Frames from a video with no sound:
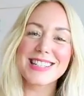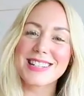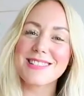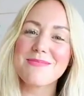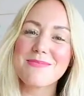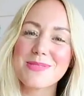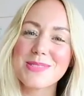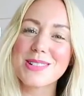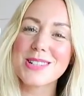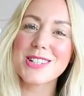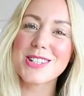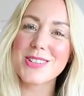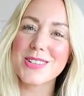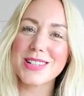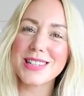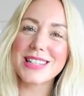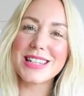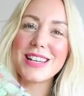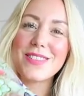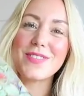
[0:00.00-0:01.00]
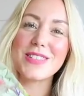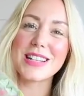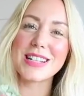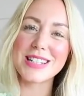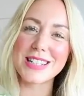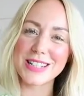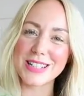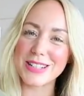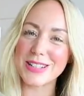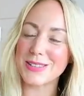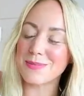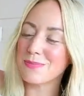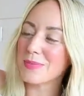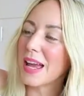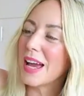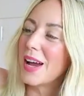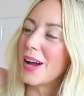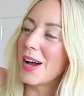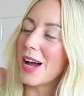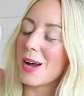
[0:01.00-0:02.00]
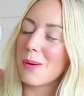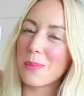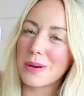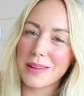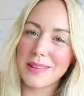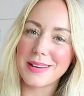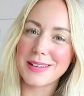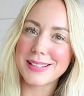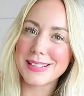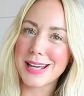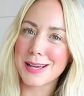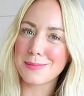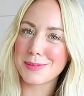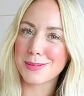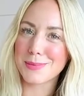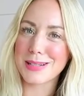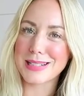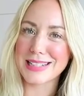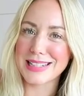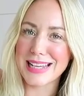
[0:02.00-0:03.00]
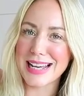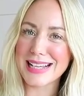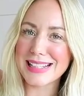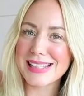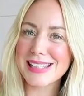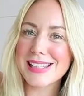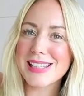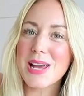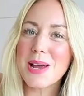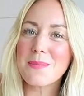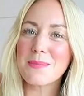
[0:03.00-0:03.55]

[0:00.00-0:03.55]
some point during the evening dew. I'm one of those types of wedding guests.